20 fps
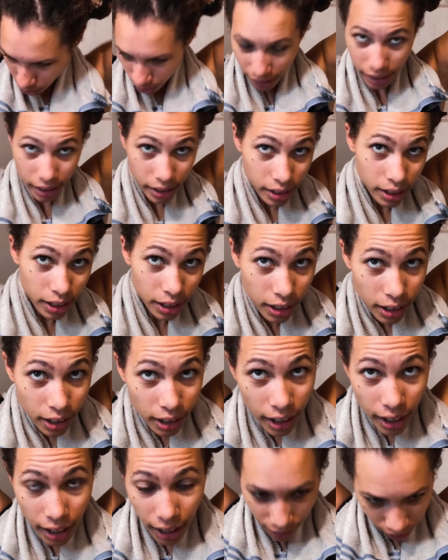everything sat
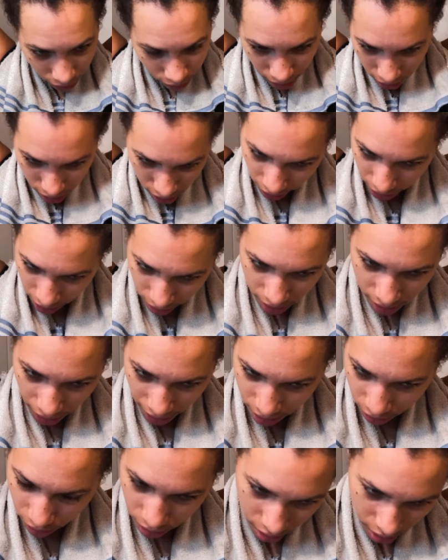a little bit better if I
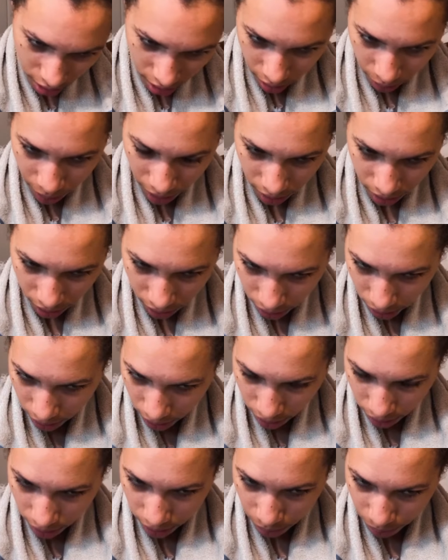pinned it from the front
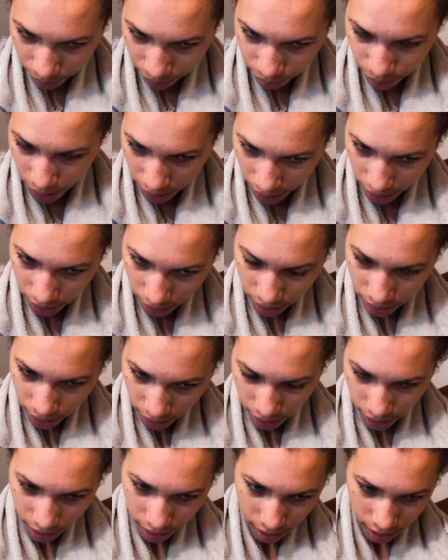first and then from the back.
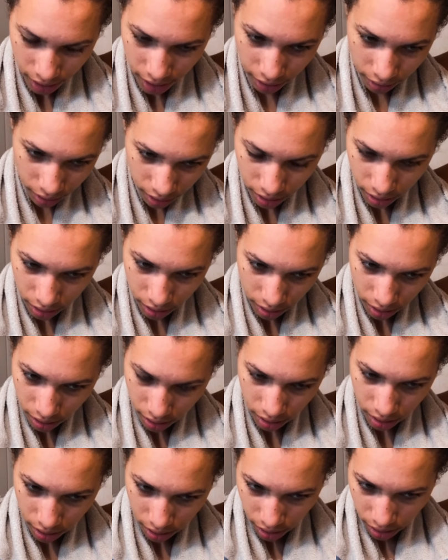But however you
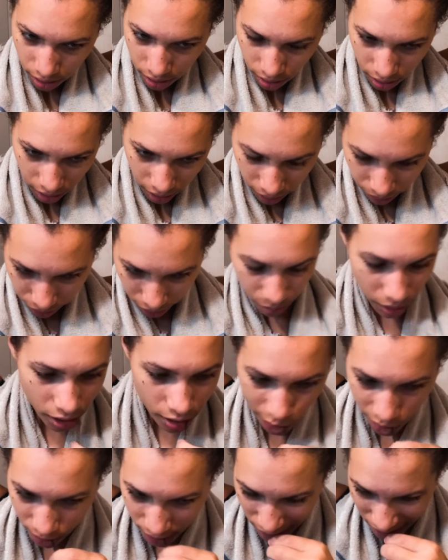want it to sit on your
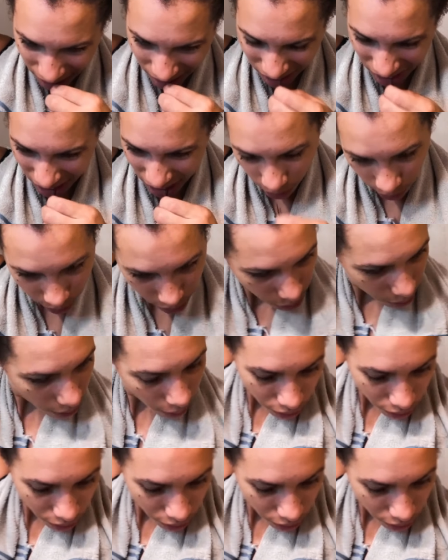head, that's how you want to